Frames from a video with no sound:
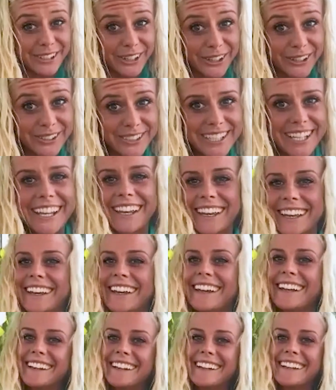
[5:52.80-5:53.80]
don't.
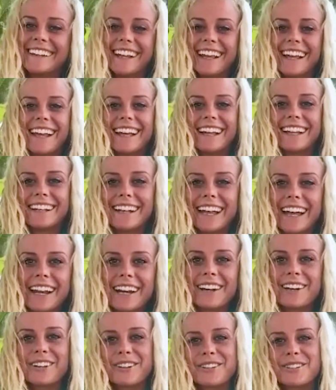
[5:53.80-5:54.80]
Not
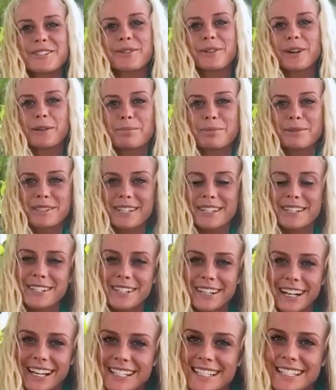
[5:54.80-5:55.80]
in a good spot
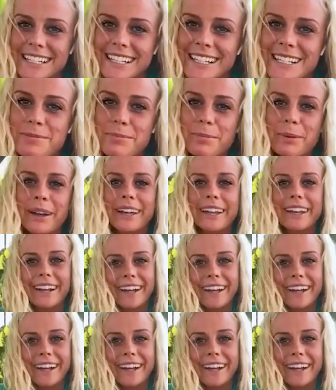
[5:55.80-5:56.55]
position as it is, but